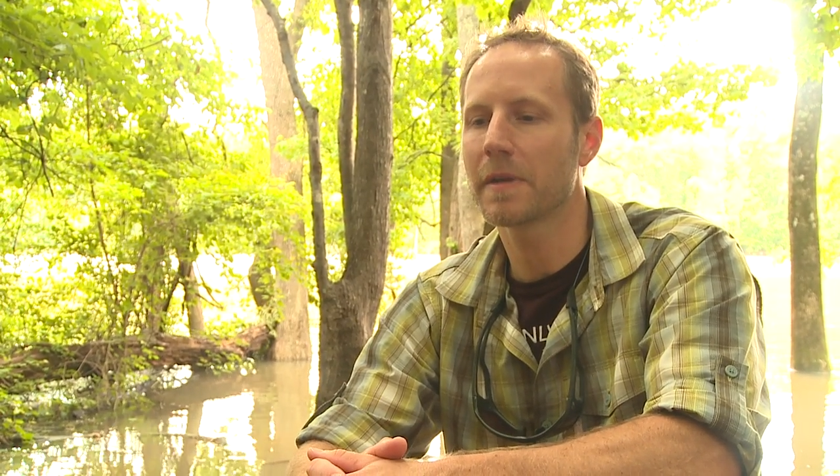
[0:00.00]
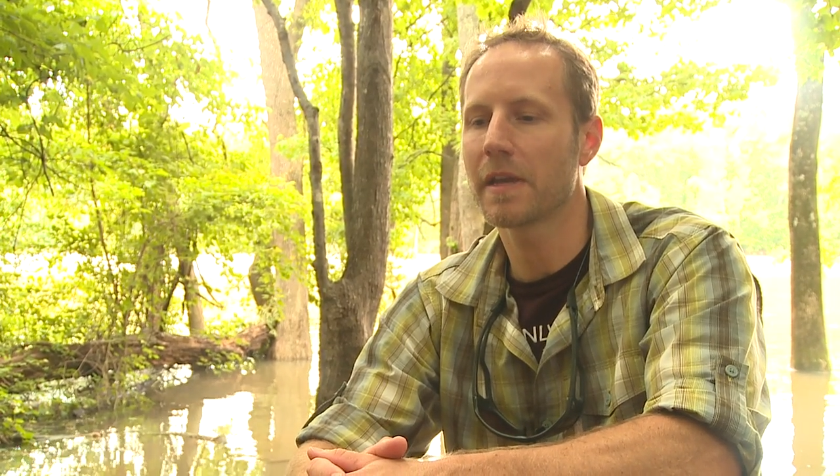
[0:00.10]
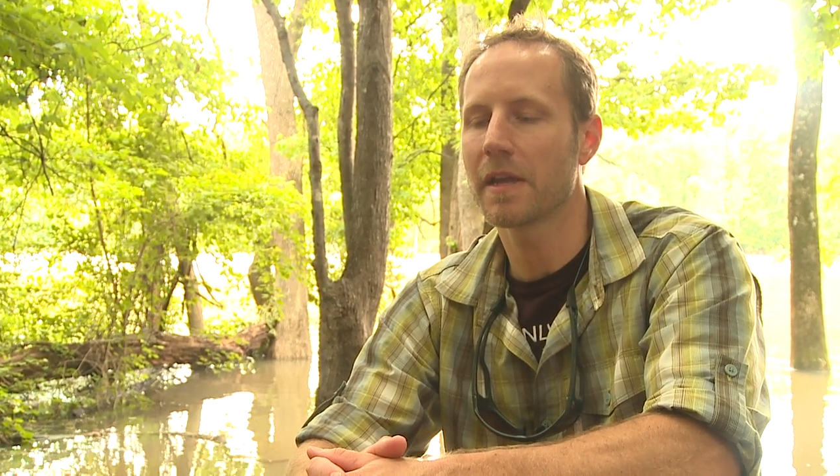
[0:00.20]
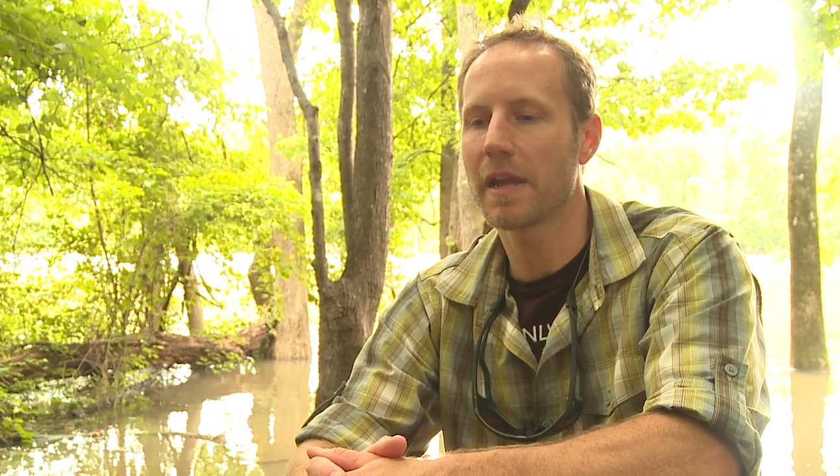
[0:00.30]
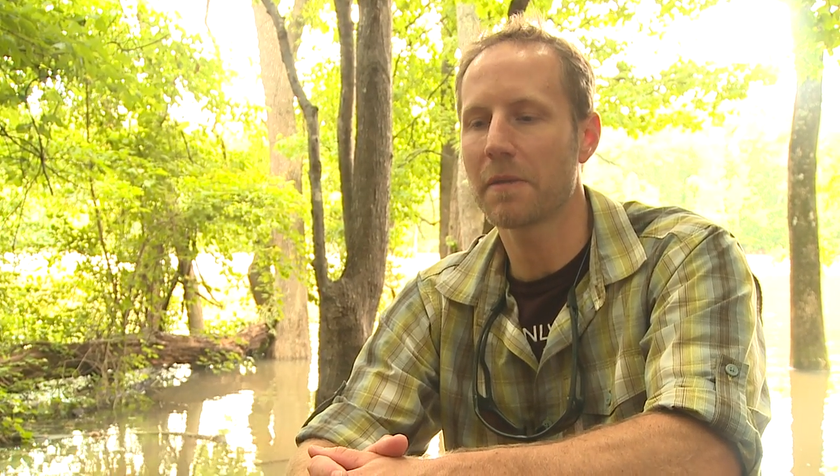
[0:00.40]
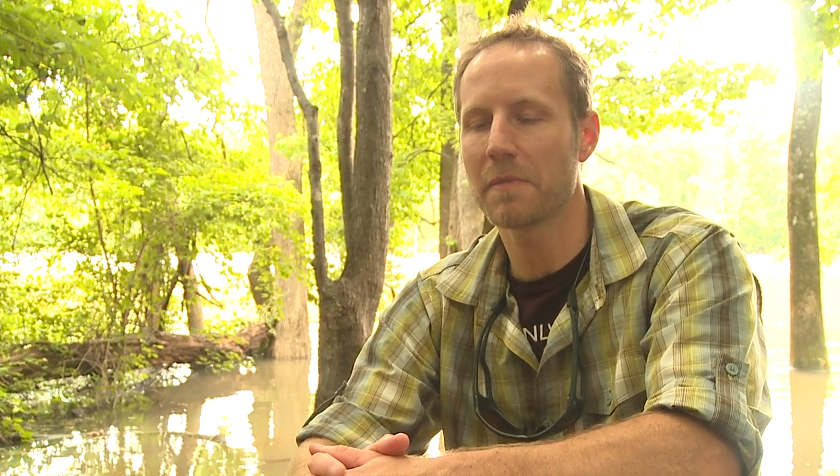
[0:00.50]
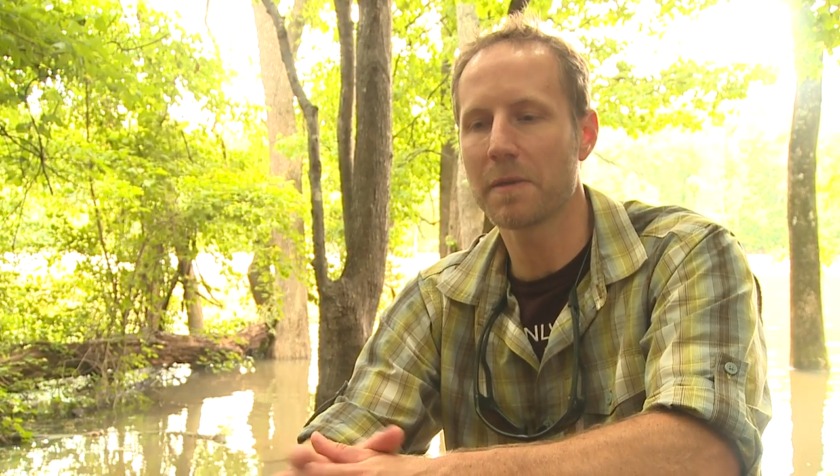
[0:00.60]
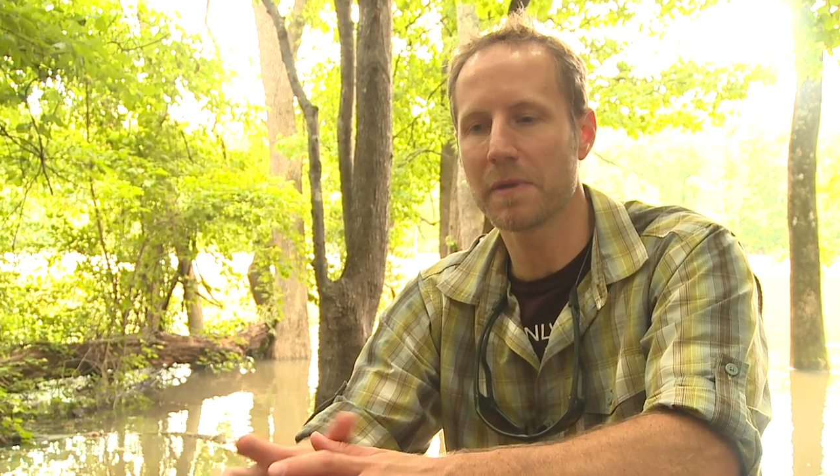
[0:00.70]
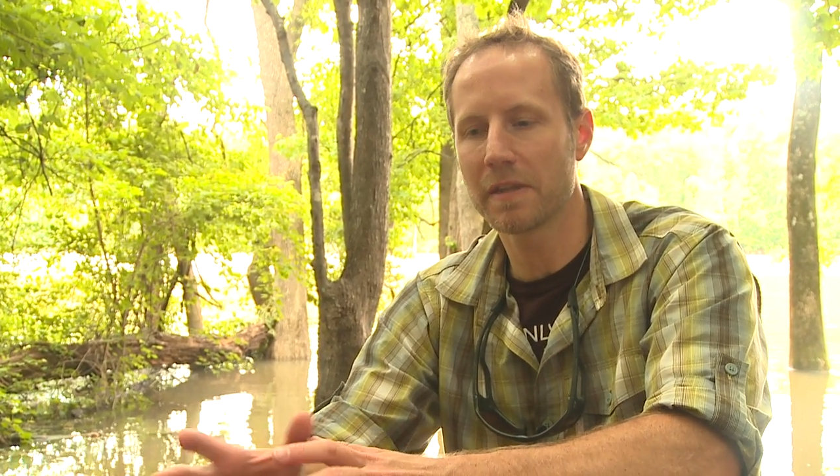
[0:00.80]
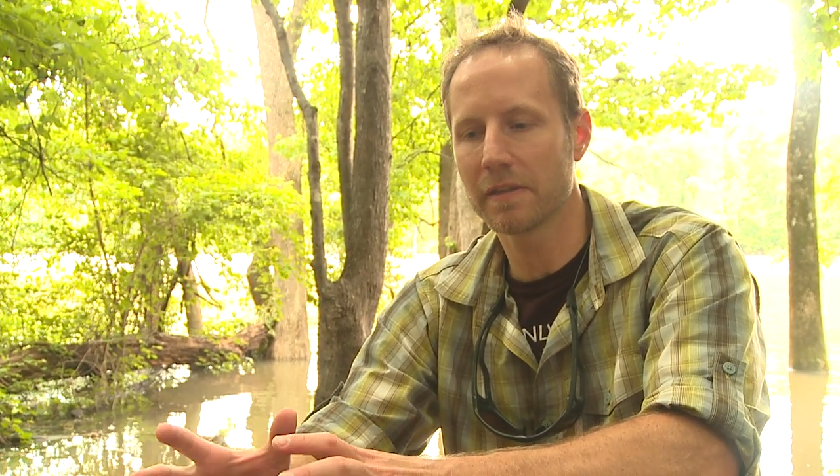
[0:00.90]
and
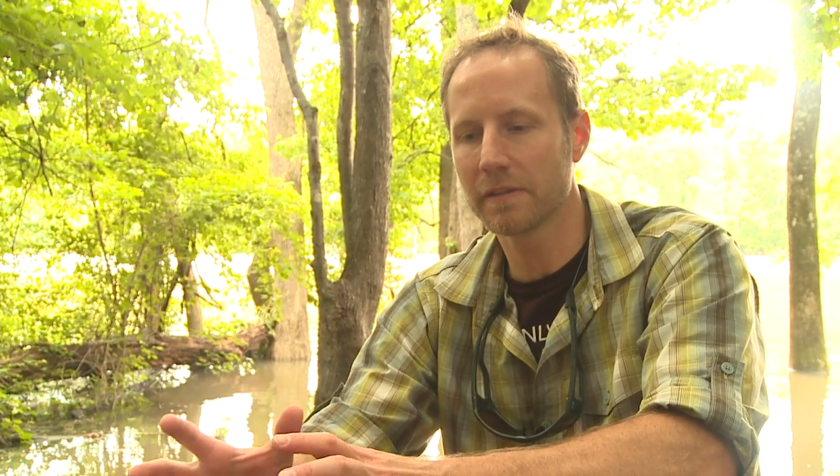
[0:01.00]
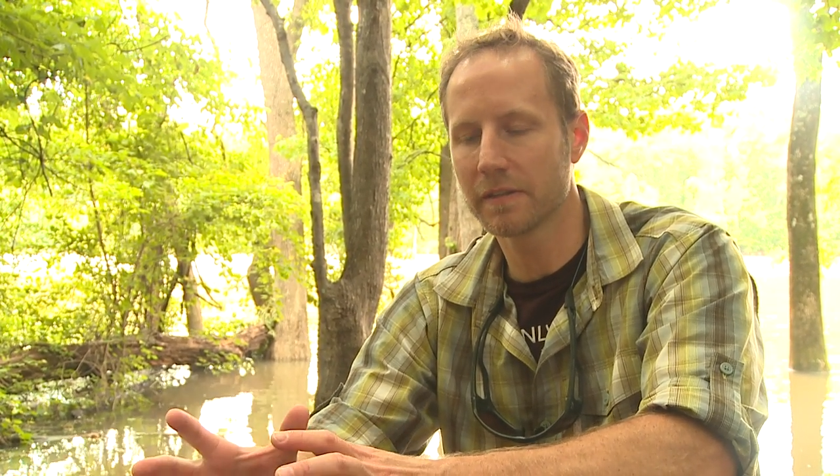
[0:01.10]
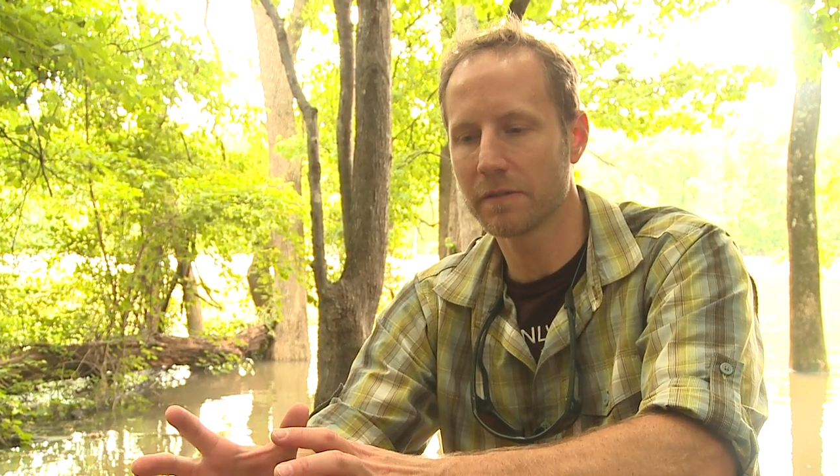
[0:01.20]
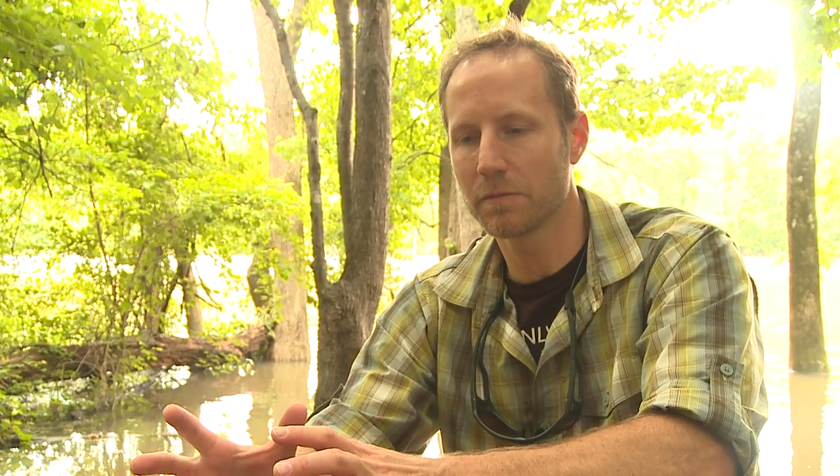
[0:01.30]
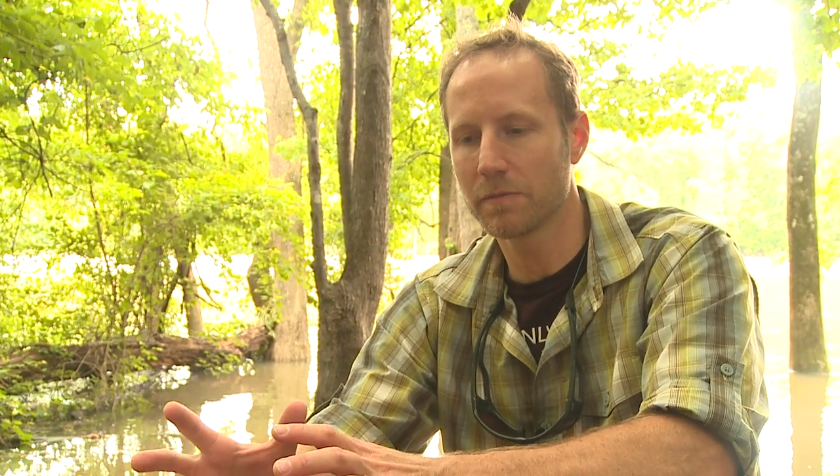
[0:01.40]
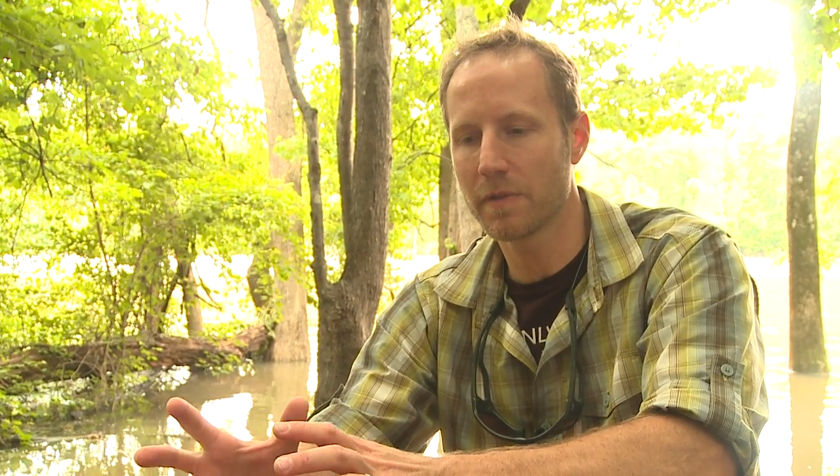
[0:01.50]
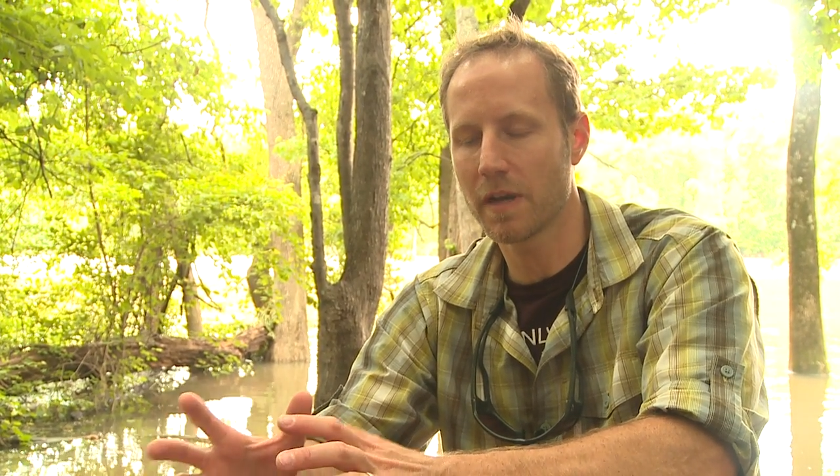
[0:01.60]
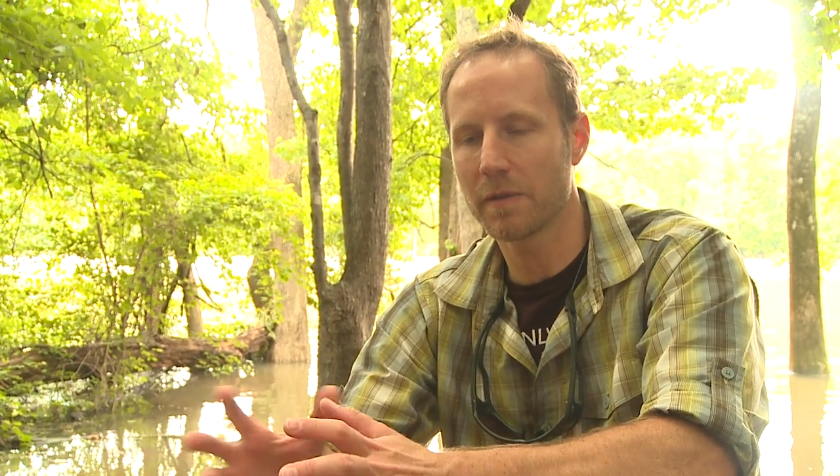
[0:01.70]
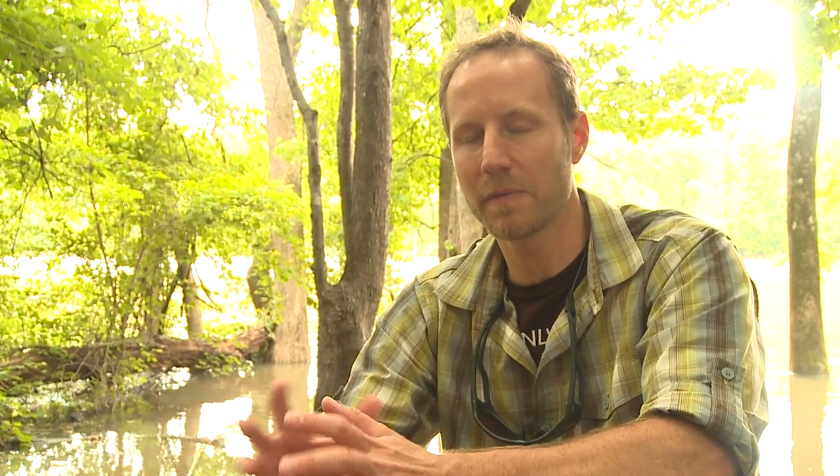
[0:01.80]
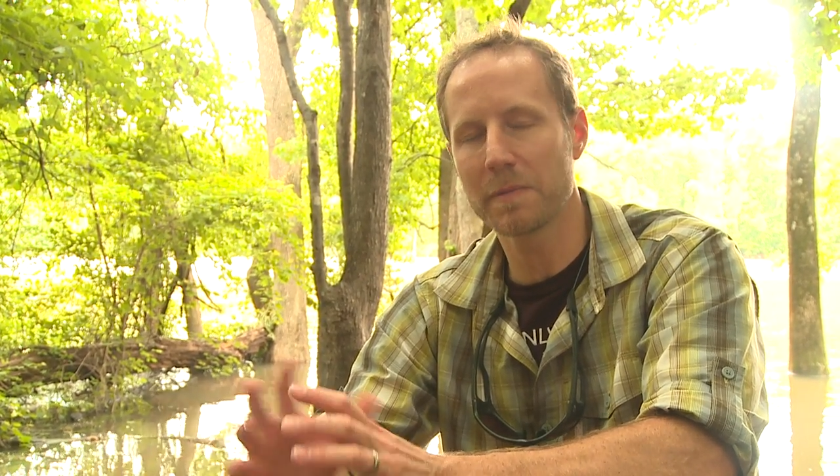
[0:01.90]
maybe
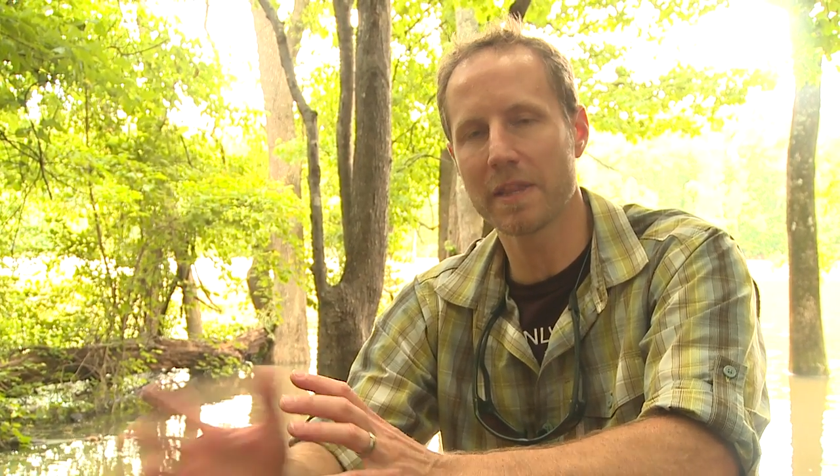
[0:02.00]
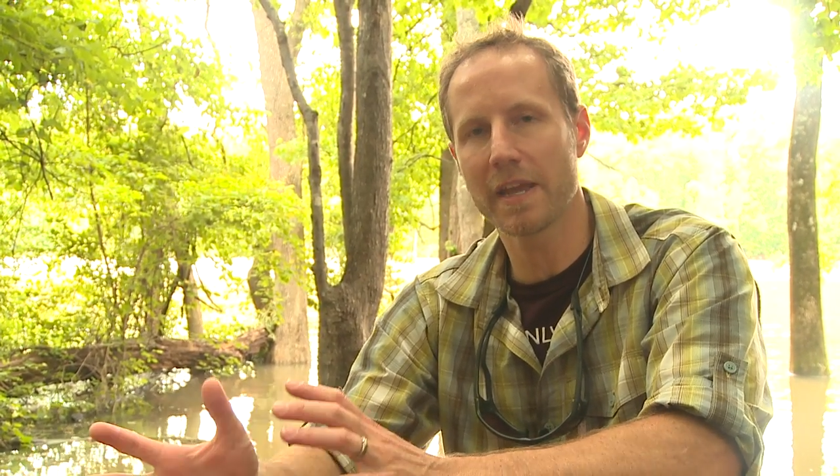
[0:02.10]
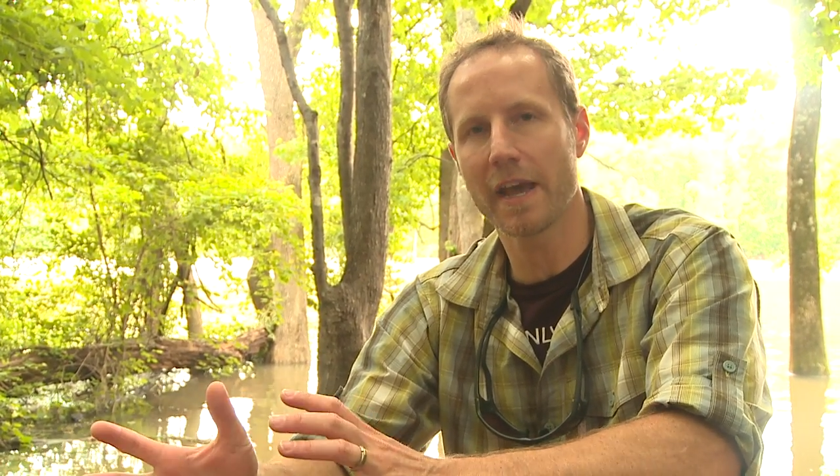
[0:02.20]
they